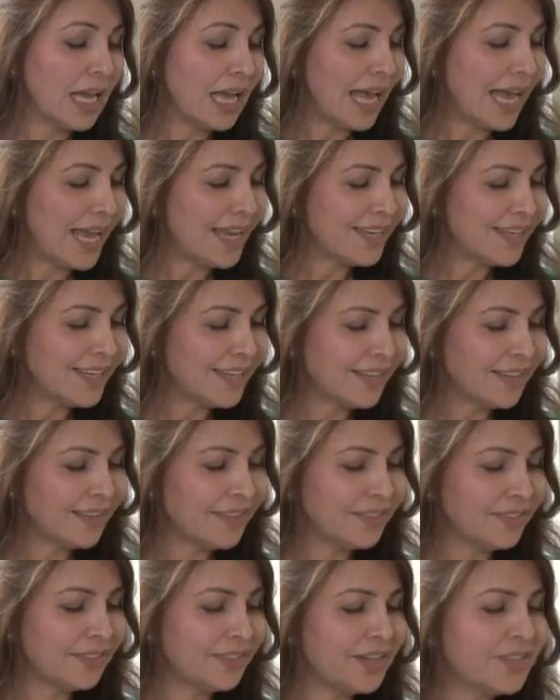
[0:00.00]

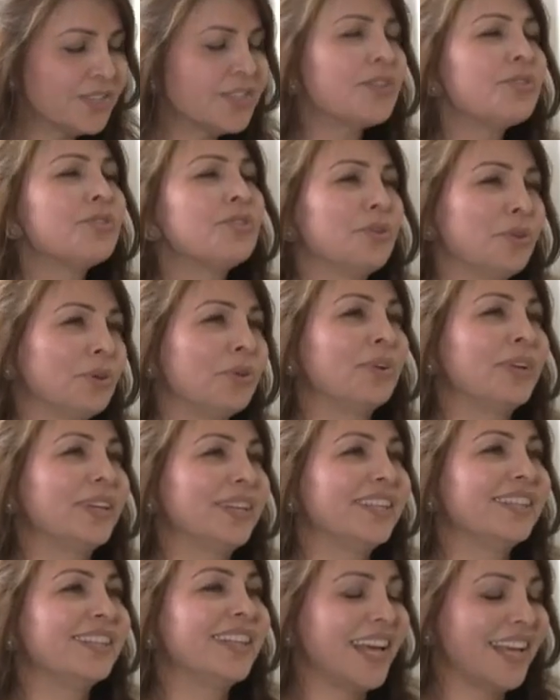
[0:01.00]
And there's a theory
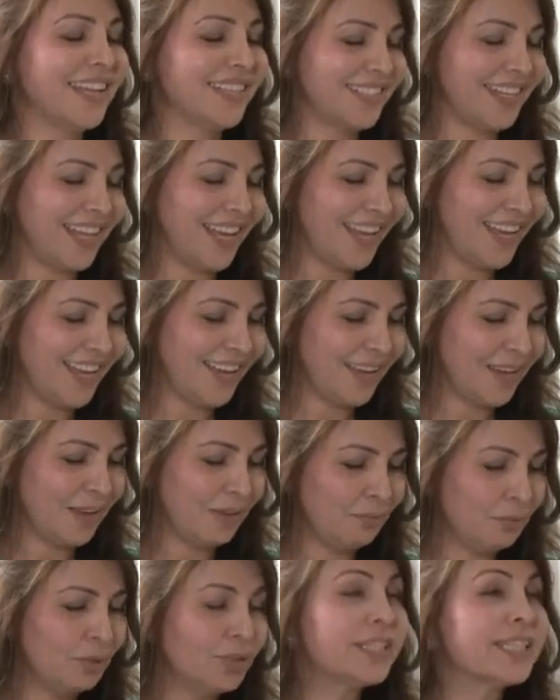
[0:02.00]
that a
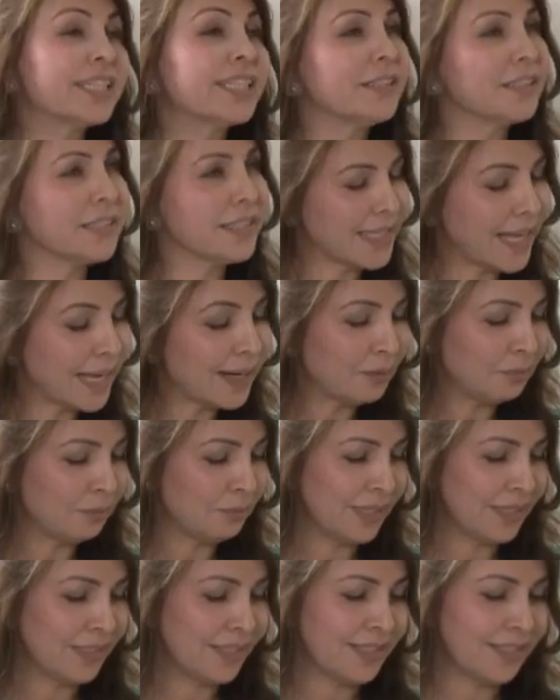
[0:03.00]
political
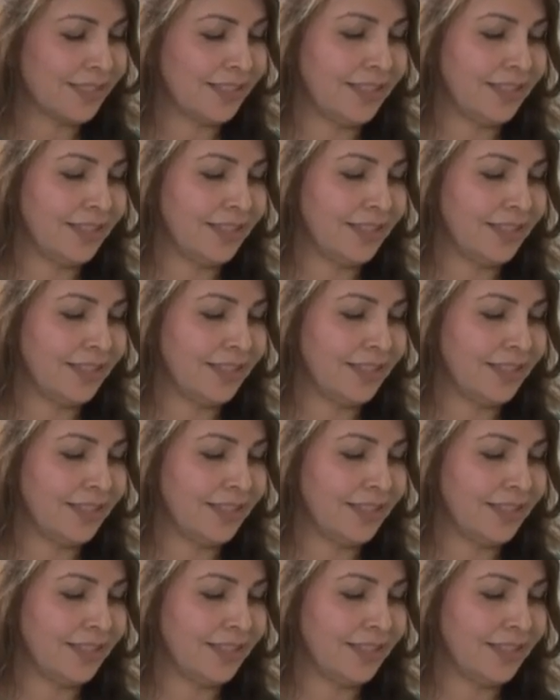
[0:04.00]
settlement